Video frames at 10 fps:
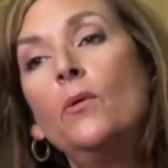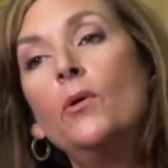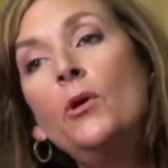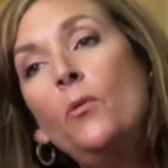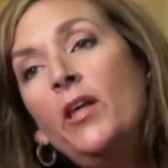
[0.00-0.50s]

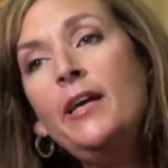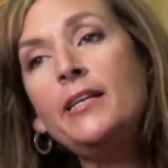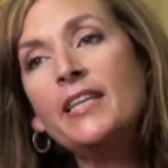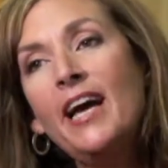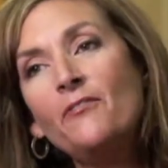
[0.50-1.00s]
we
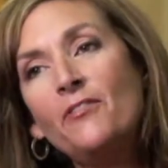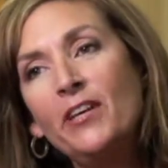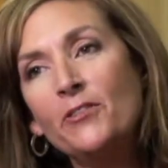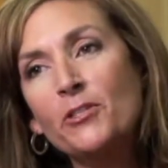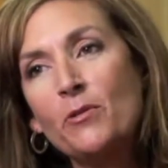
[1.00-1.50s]
like to add
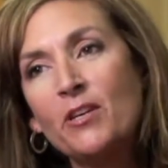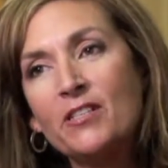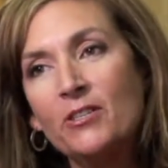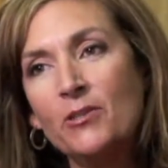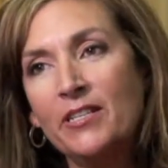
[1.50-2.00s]
flavors to our
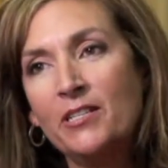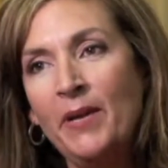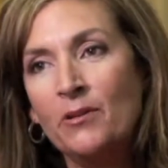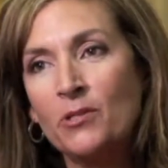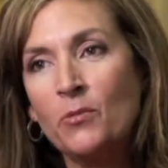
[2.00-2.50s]
sun-dried
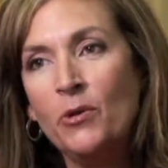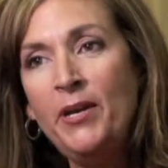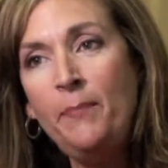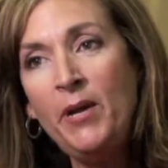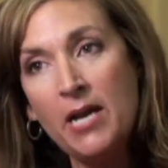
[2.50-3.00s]
tomatoes. Wouldn't
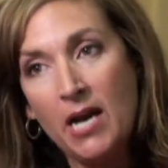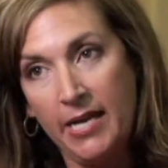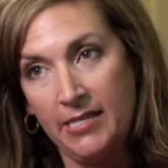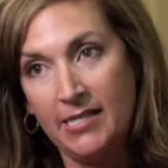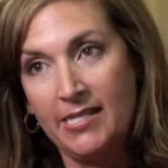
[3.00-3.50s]
it be
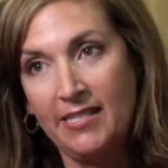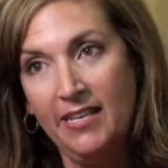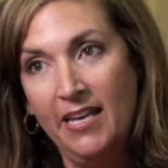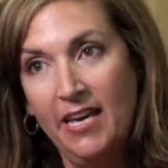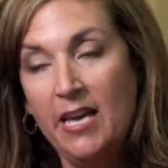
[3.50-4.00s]
nice
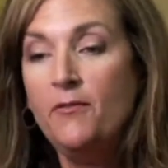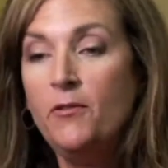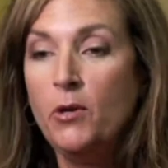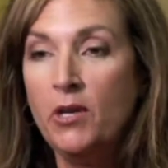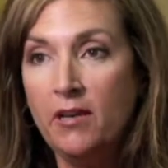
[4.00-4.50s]
if
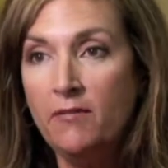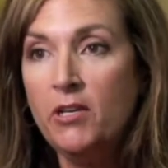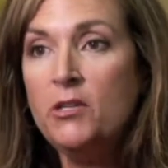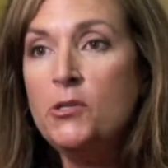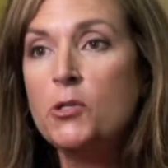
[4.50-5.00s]
you could give the
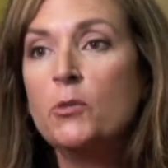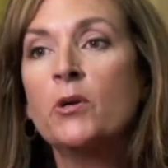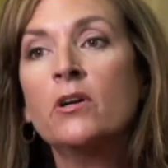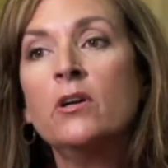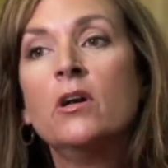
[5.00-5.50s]

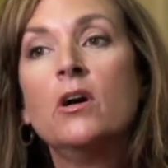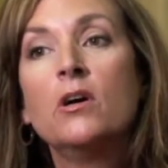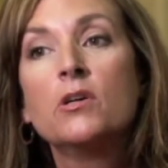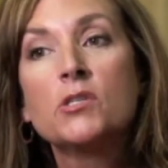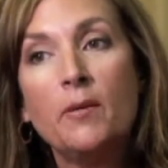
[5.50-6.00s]
consumer
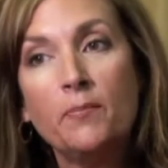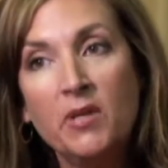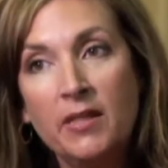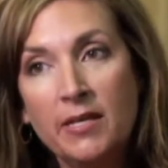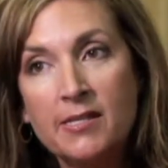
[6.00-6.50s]

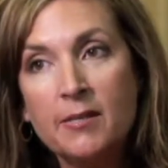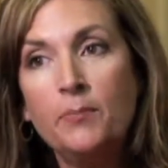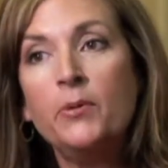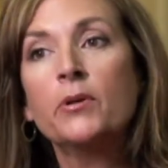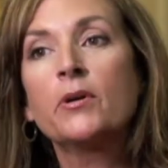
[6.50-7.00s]
something that's
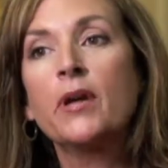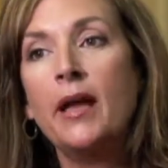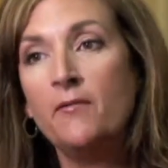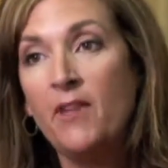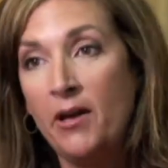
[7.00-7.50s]
simpler
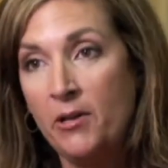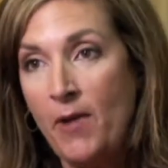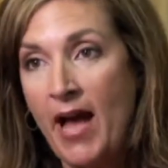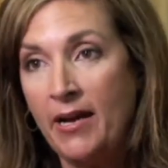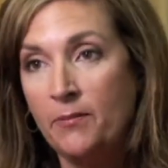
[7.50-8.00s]
and
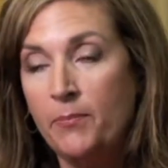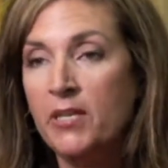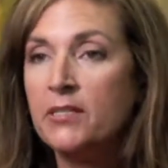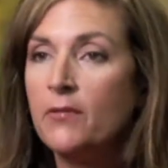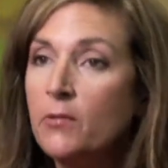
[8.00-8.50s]
value-added?
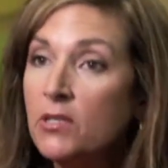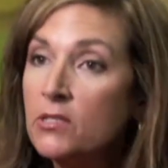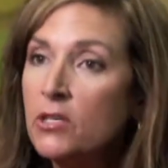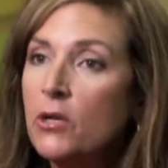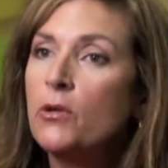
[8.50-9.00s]
Because
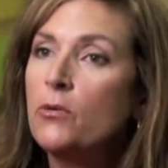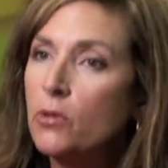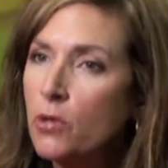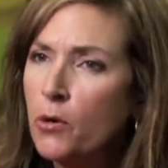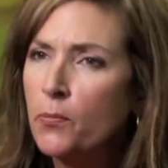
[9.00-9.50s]
everyone's, you
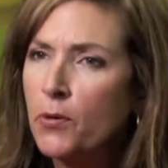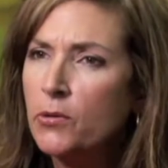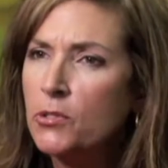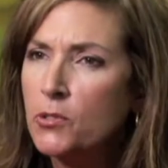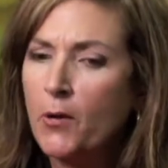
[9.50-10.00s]
go to the
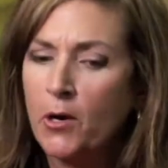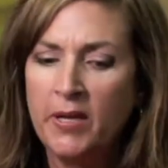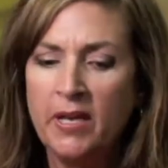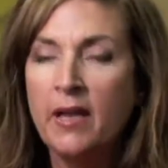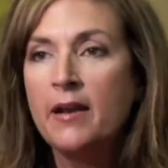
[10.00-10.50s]
produce
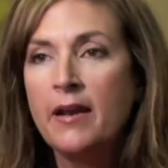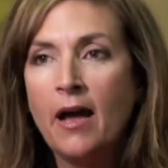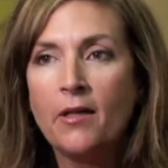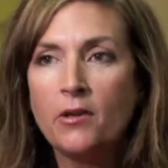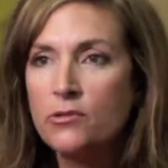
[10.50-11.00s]
department,
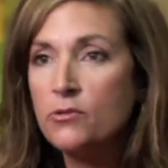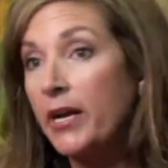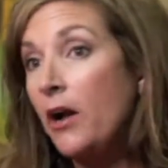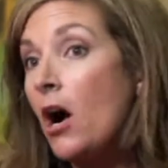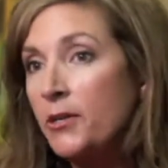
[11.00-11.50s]
now there's
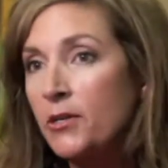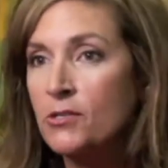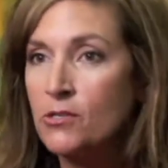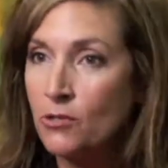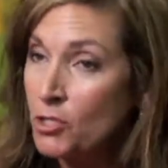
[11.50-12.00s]
like
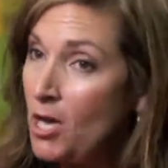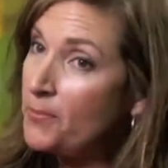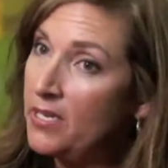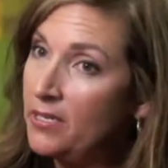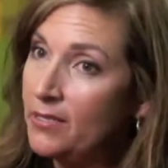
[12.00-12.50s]
onions and there's
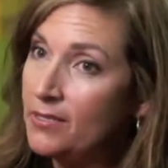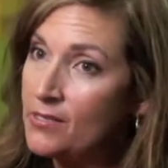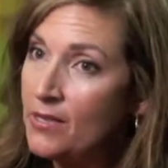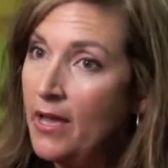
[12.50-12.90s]
chopped onions.